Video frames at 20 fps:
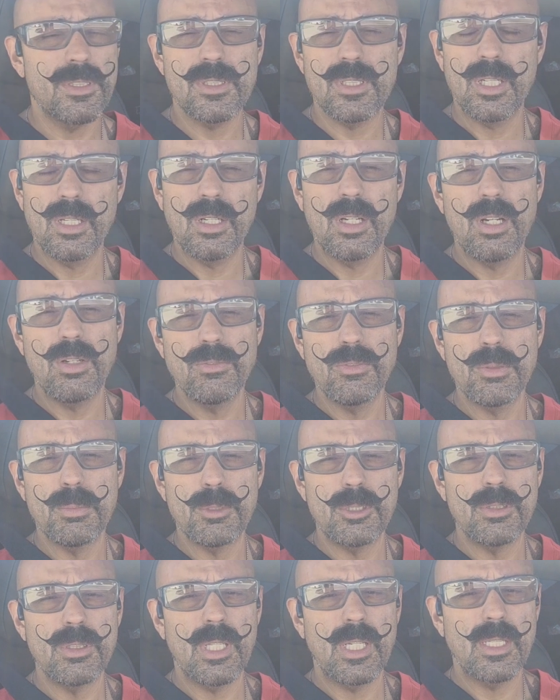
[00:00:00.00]
just
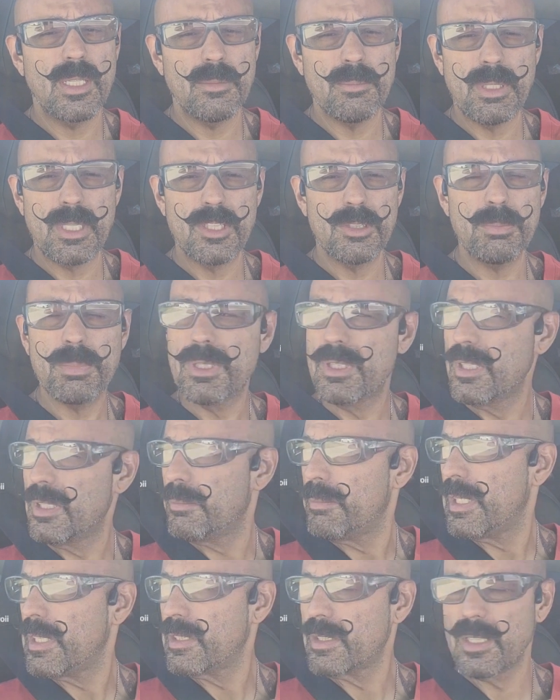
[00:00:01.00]
uncomfortable, like in my
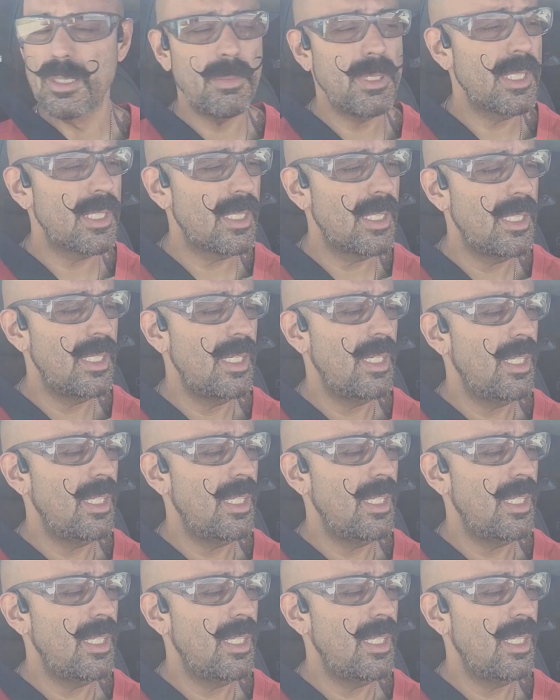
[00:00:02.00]
spirit, my stomach.